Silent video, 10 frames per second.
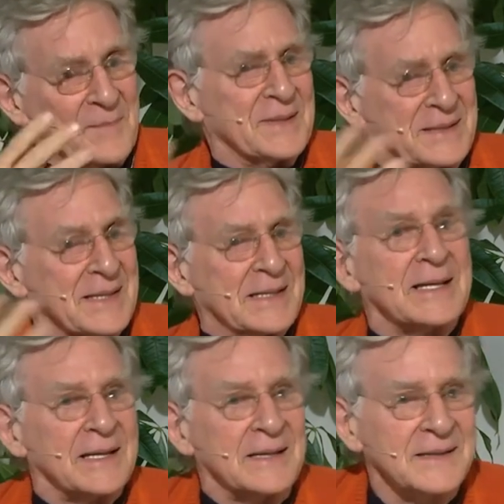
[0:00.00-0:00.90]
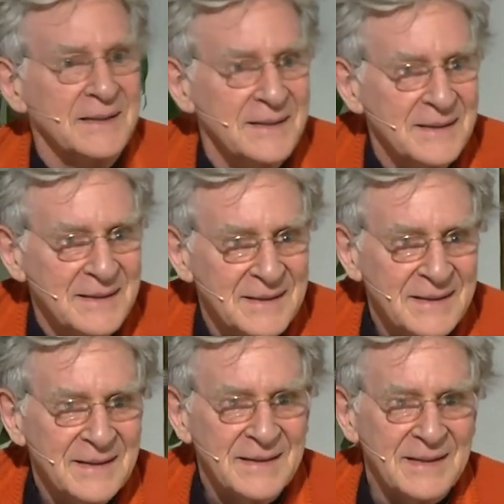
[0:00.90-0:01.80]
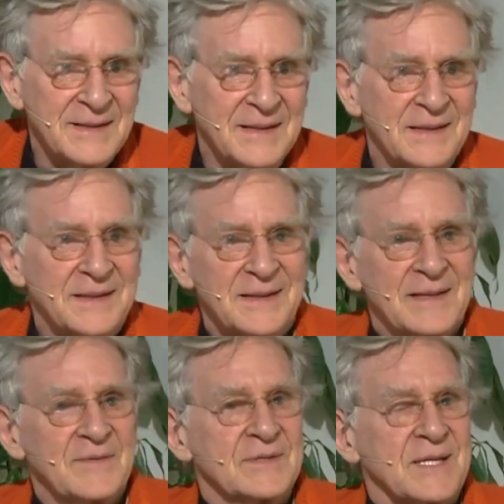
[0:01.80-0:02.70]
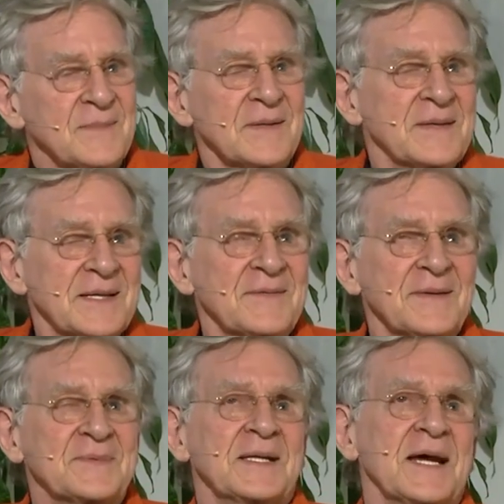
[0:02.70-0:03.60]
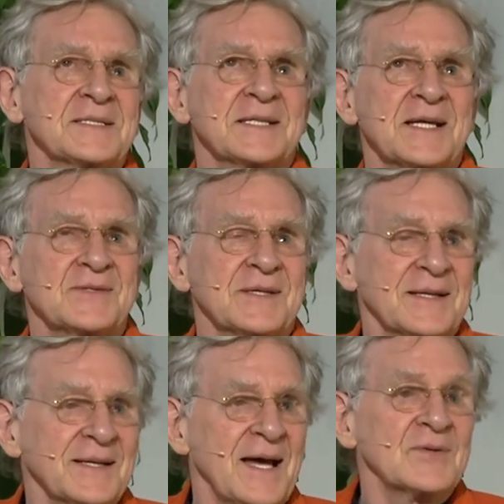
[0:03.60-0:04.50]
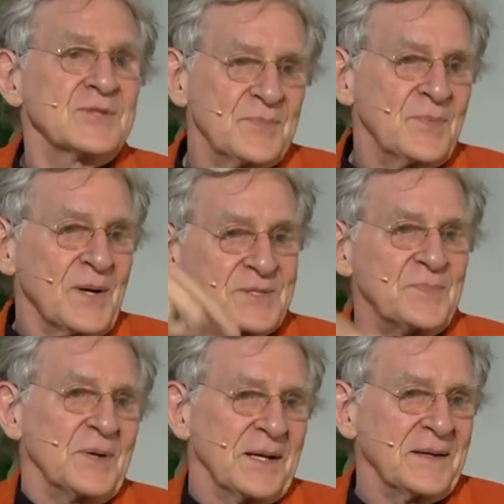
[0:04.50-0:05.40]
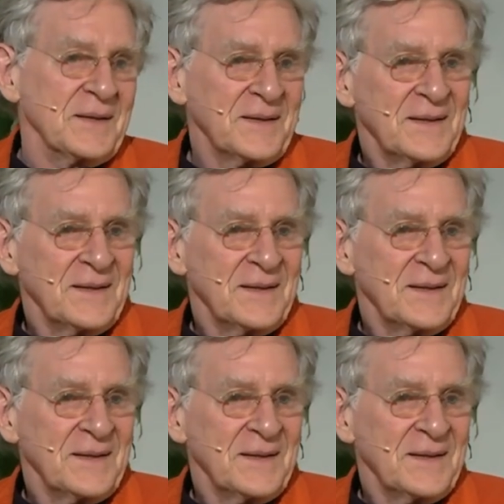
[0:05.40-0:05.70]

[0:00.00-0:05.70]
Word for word: but they did. They did. Even some of the, they developed a nice legend that Lao Tzu was Buddha.